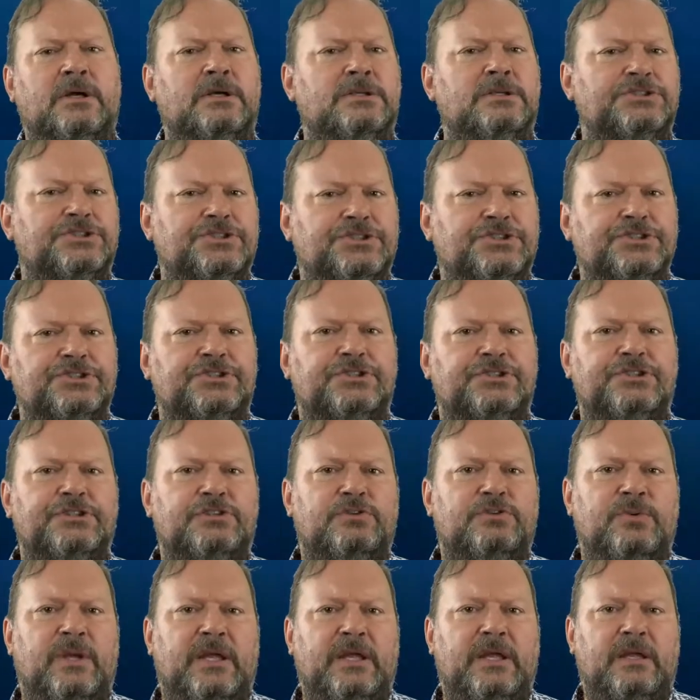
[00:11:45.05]

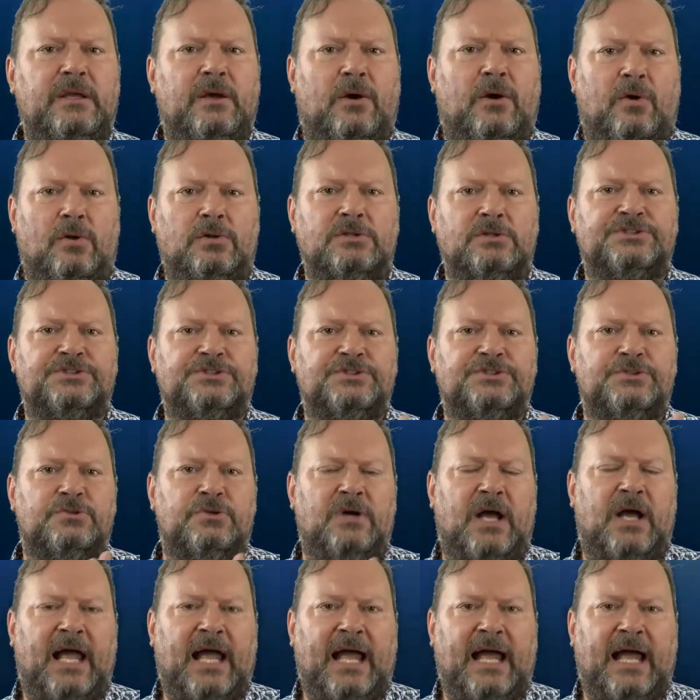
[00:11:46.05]
shouldn't we also
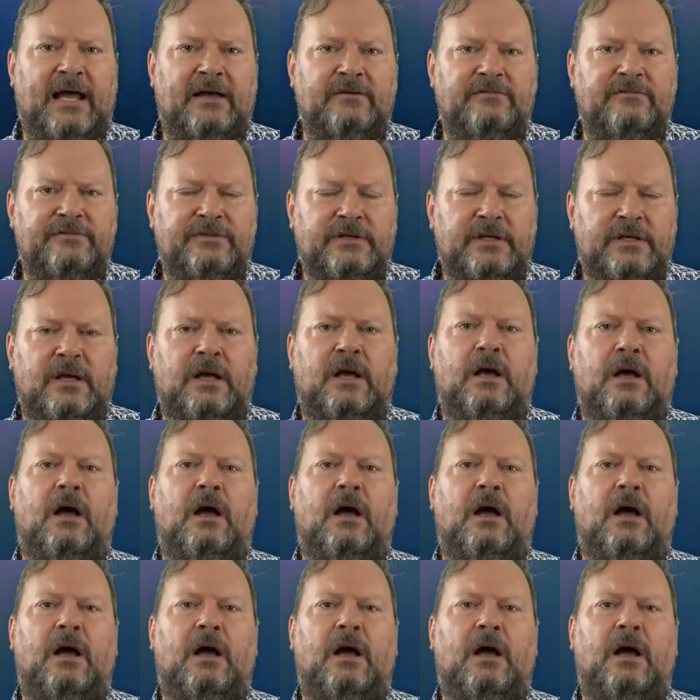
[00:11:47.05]
have